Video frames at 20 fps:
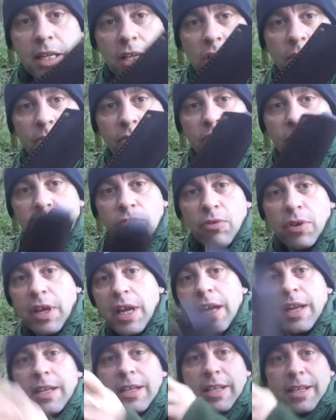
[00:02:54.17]
it comes with a
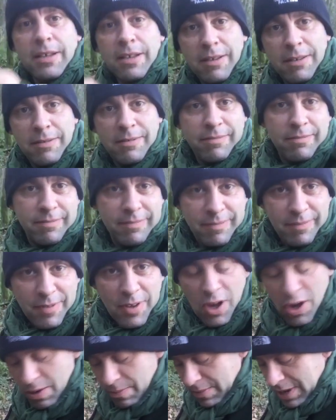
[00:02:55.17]
right-handed.
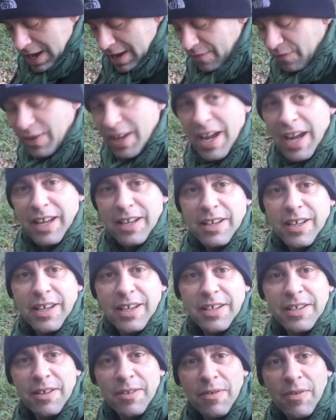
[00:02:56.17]
I'm
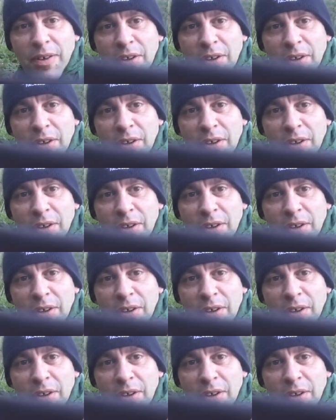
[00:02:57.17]
left-handed,